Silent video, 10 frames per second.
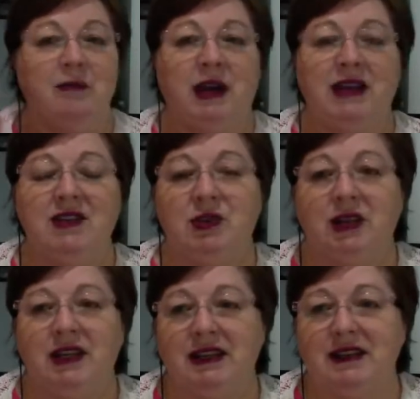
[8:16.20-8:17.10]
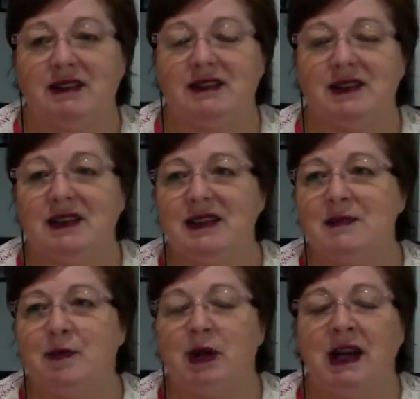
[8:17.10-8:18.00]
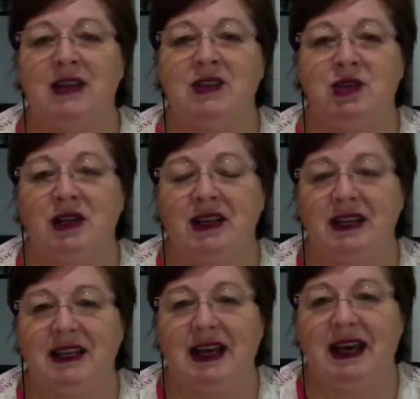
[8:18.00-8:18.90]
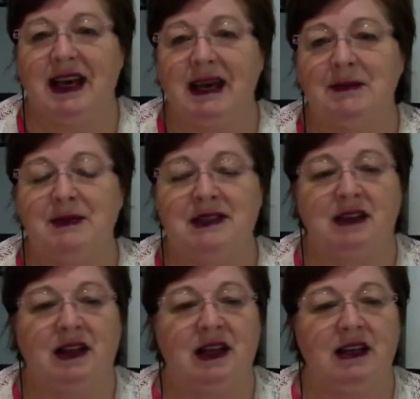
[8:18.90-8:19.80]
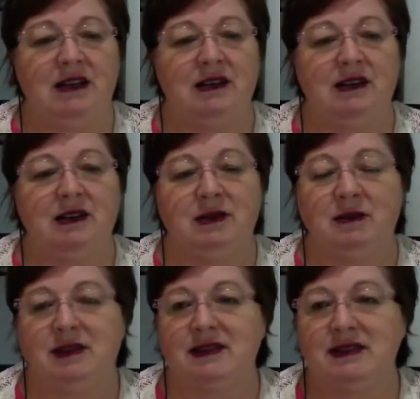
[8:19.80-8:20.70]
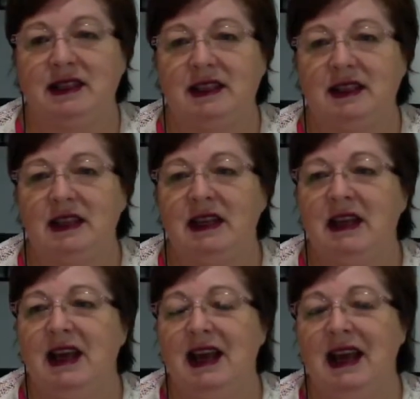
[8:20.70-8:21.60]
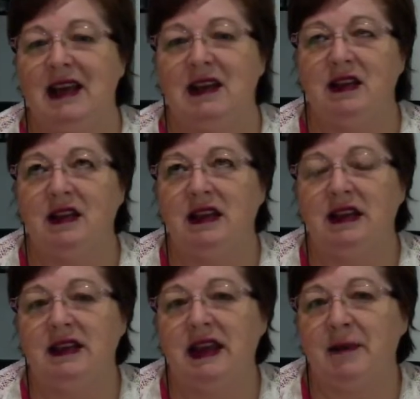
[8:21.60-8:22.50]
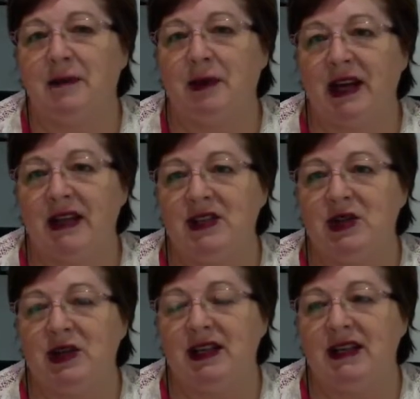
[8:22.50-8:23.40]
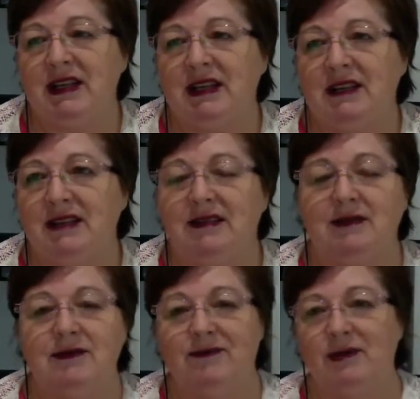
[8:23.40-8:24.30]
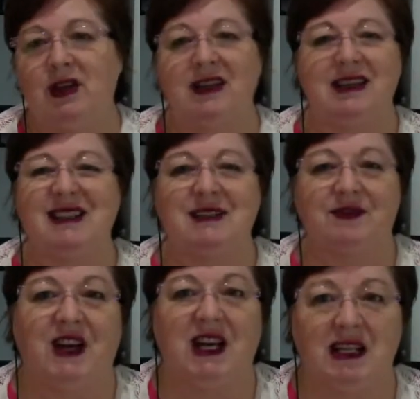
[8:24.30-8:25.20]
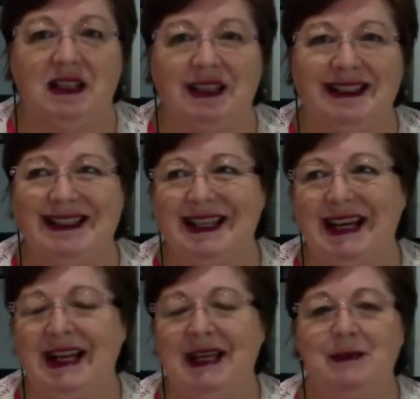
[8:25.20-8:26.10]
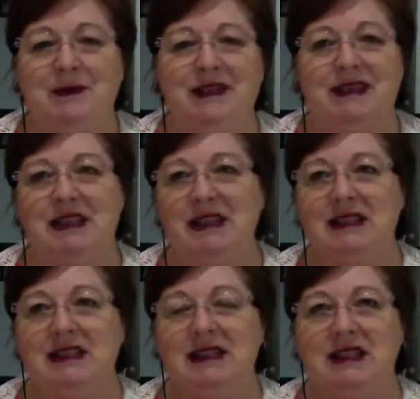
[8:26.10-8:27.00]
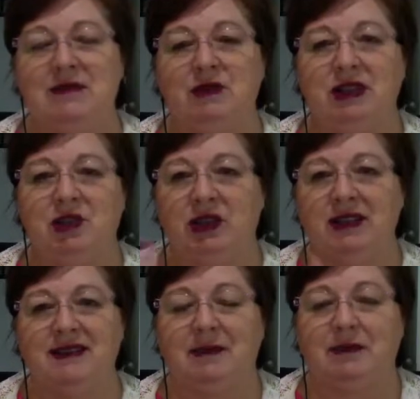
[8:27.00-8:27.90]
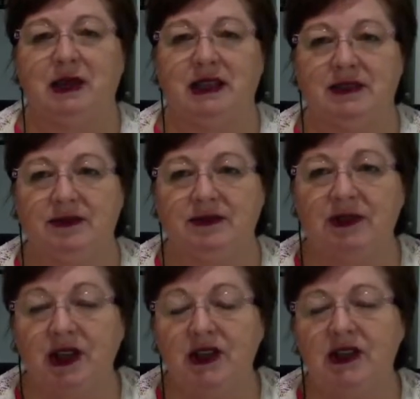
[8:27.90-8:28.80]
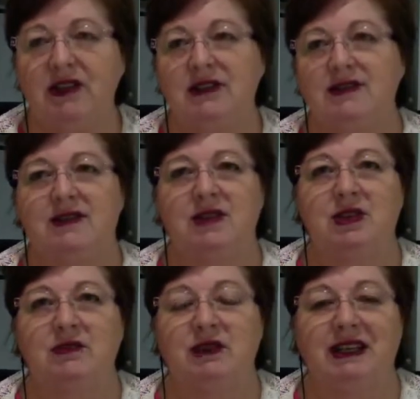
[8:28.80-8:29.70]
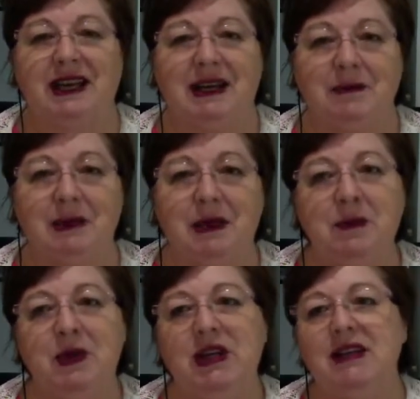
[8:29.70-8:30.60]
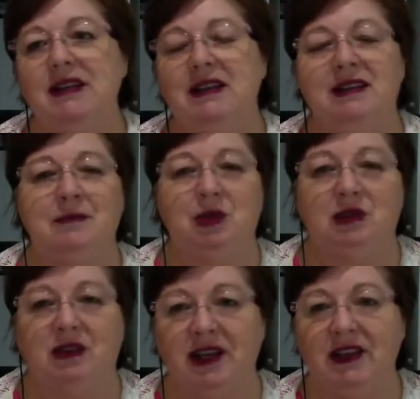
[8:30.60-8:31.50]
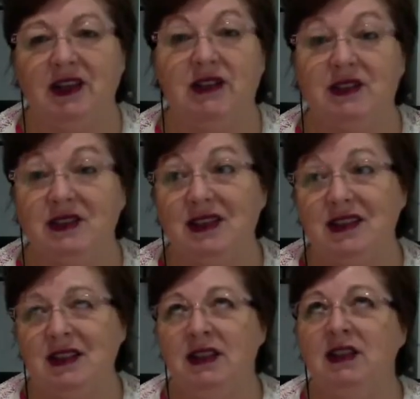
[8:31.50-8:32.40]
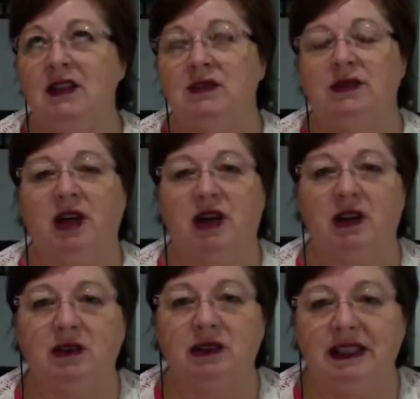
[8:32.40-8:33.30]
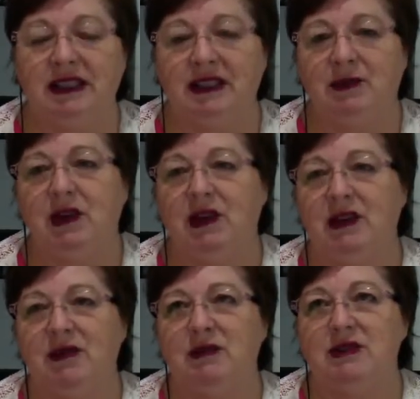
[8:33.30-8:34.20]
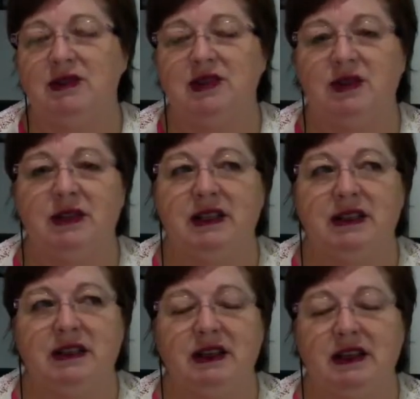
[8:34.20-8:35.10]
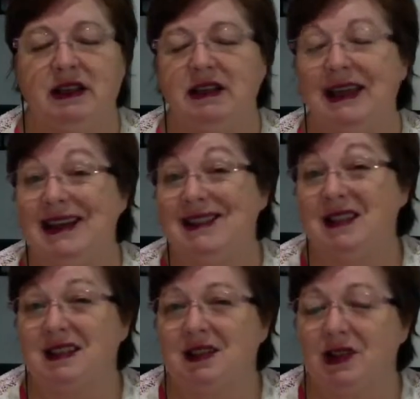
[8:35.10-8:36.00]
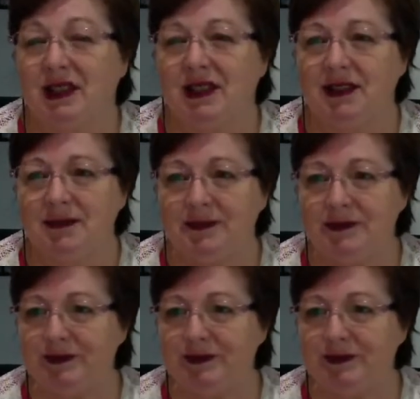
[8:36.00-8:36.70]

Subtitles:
Brain training. So there's brain training apps like Lumosity, and in that brain training, it's fun, it's games, it retrains our brain to focus, to regain memory and more. I used it for a whole year while I was doing counselling training,